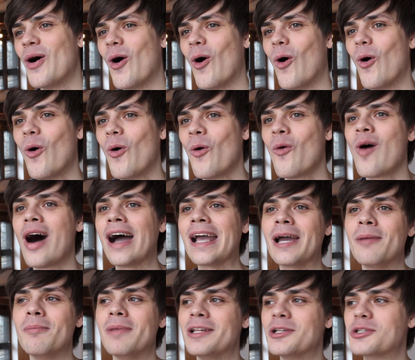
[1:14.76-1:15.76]
Oh, I
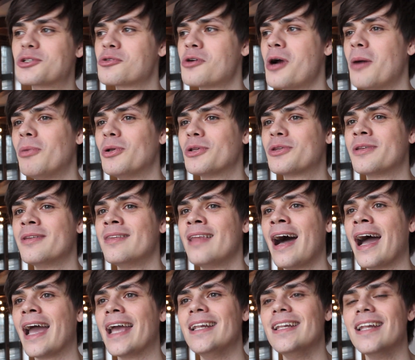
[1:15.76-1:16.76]
am in trouble
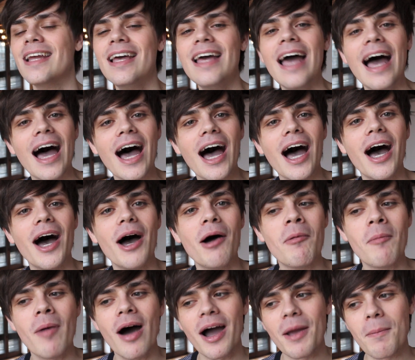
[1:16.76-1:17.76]
tonight.
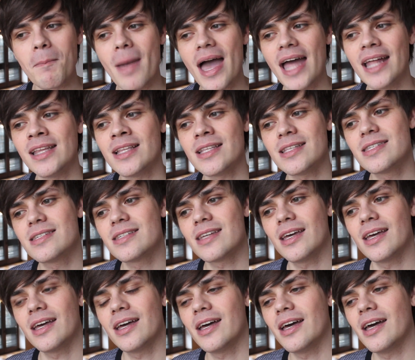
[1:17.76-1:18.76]
I meant
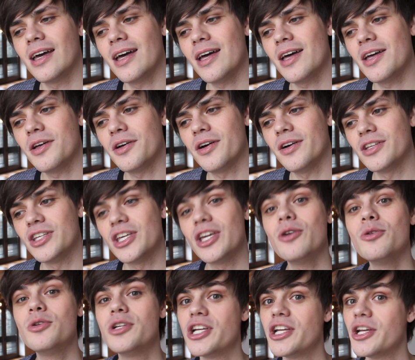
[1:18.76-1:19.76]

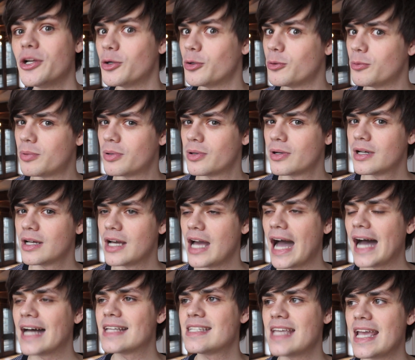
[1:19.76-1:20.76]
YouTube,
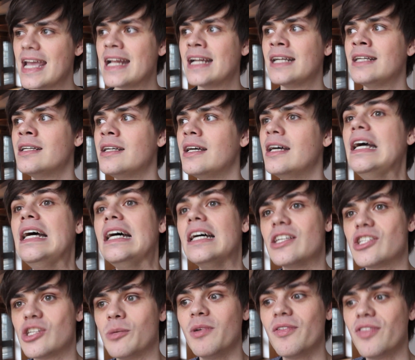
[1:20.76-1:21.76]
as in
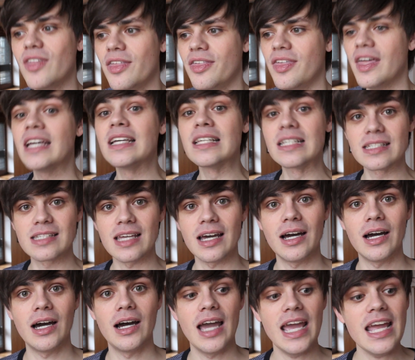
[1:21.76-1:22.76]
some of the things that
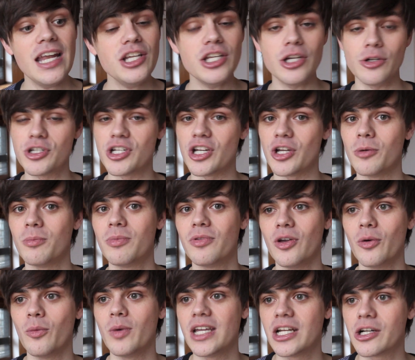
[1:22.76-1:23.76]
are in YouTube
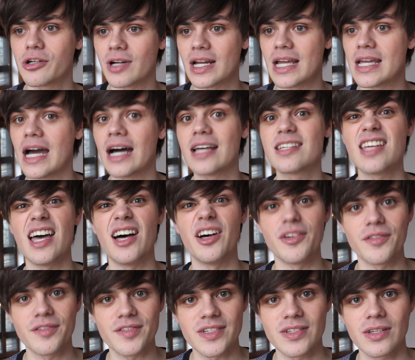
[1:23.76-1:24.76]
that we create
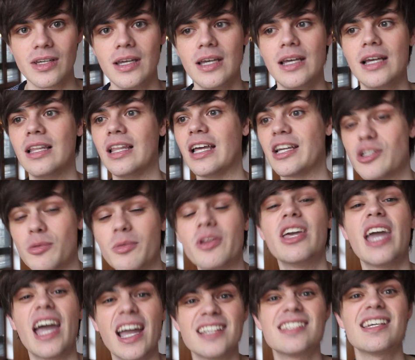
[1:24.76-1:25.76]
ourselves. Like some of
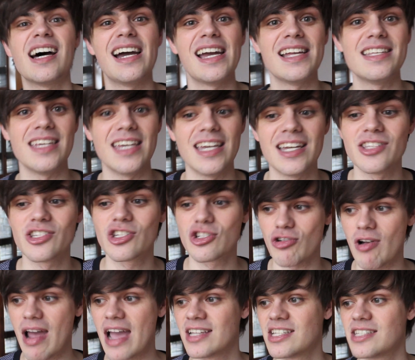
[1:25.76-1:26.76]
the anxiety and
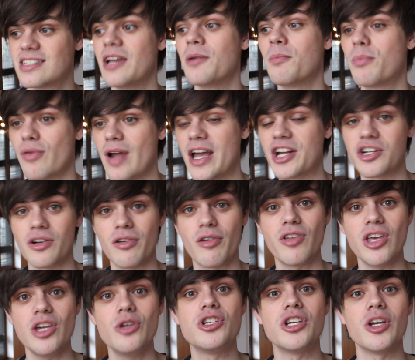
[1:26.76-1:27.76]
stress and pressure of
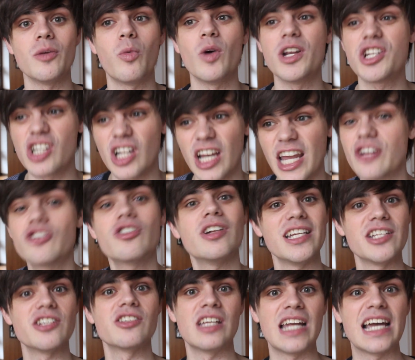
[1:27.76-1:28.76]
YouTube, which
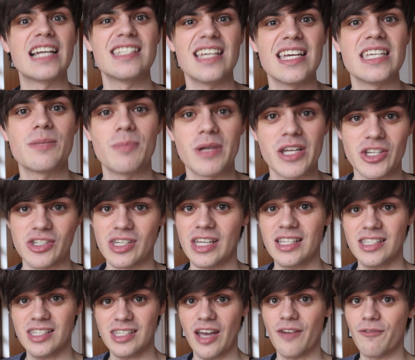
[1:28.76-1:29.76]
literally doesn't exist because
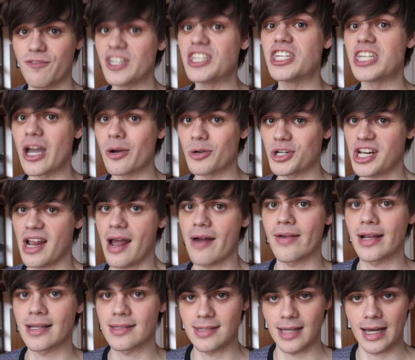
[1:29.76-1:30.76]
it's a video
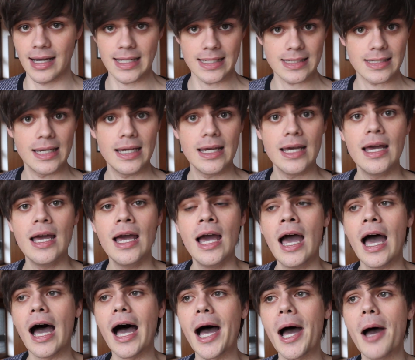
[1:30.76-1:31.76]
sharing site.
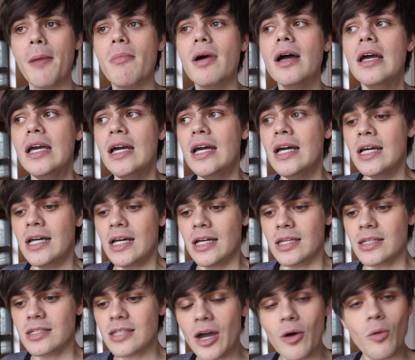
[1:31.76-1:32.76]

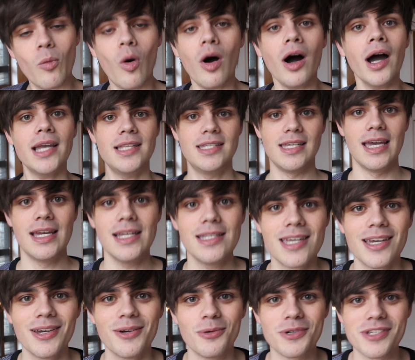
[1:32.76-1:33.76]
So what I
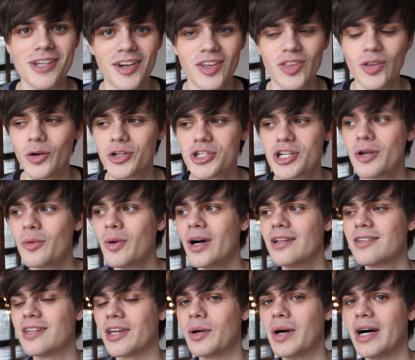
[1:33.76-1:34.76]
did was I thought, you know what
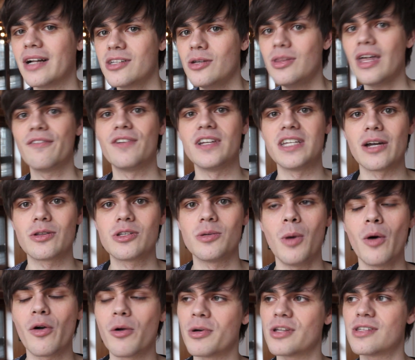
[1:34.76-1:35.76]
I'll do? I'll do that video
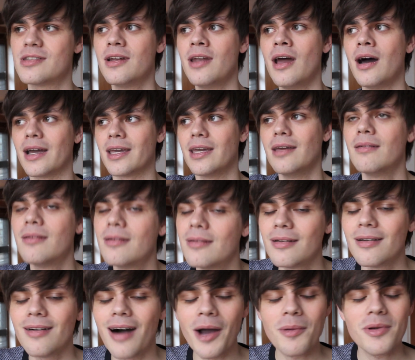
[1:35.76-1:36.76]
tomorrow, but tonight
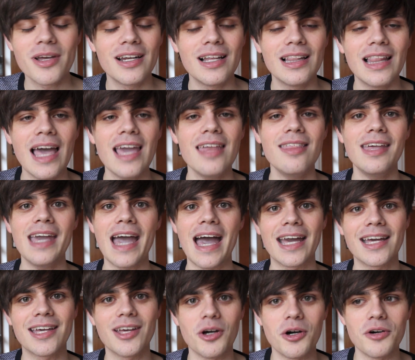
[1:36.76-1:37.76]
I'm gonna lay the
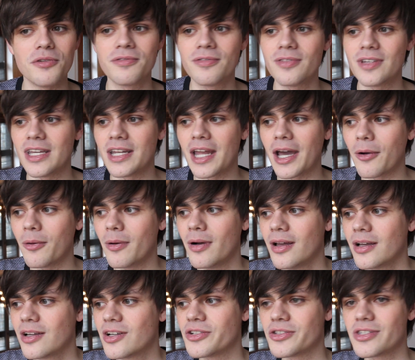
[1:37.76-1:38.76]
egg of, you know,
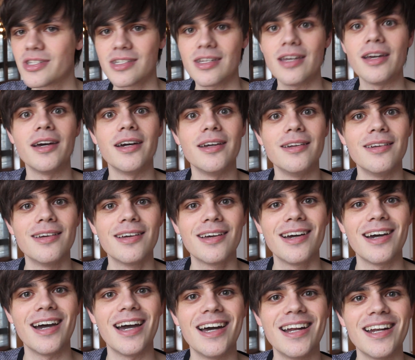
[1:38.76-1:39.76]
concern.
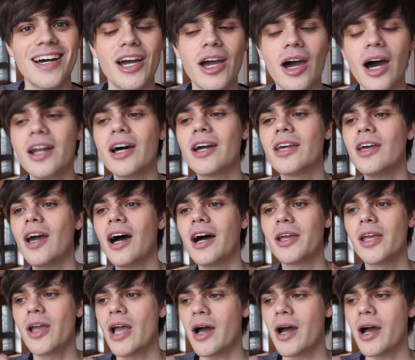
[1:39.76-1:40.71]
And I